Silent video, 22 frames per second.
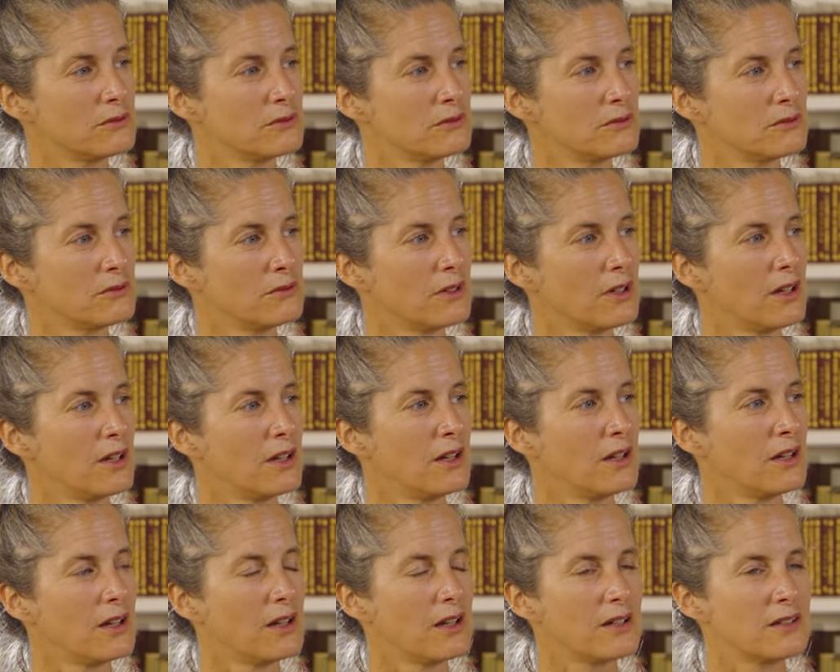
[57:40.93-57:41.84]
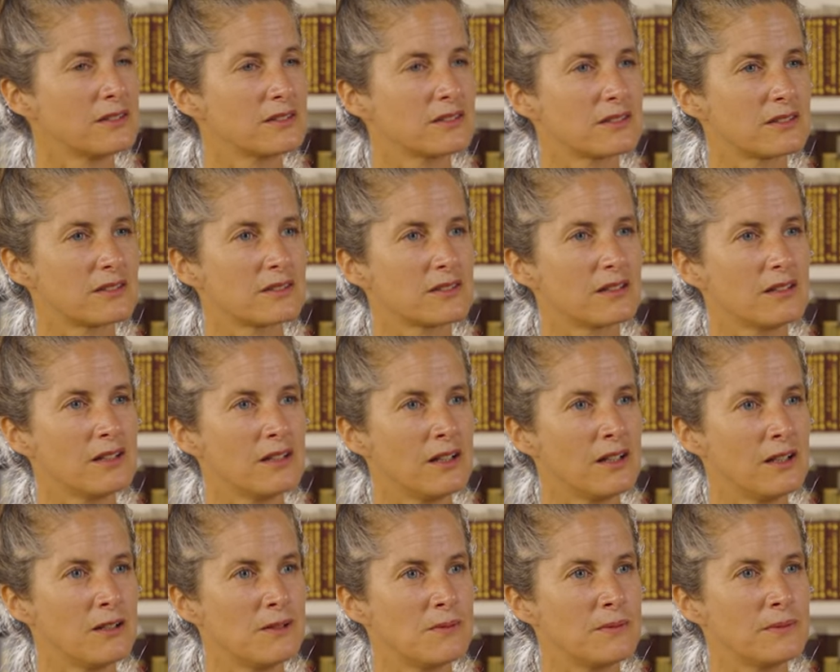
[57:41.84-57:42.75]
mm -hmm. it's
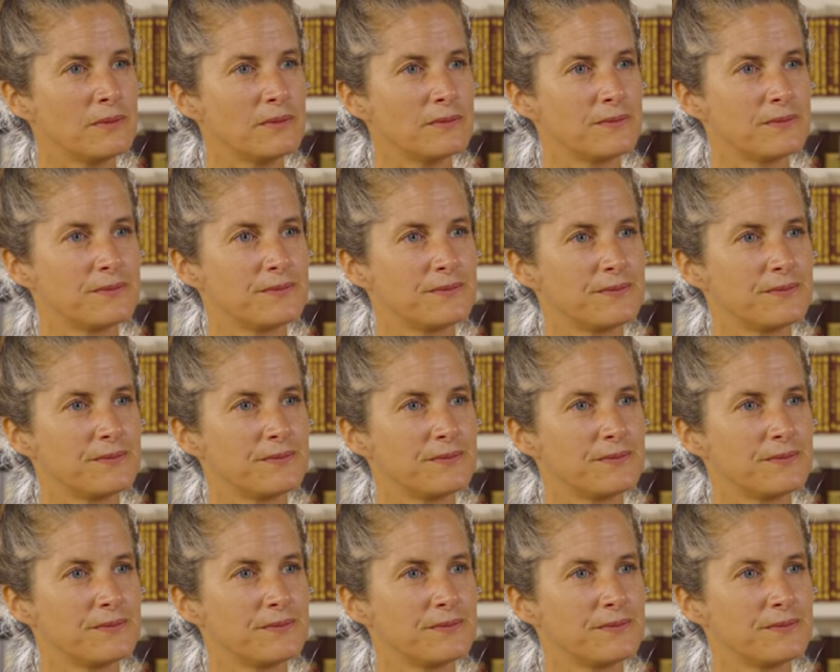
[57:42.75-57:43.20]
um,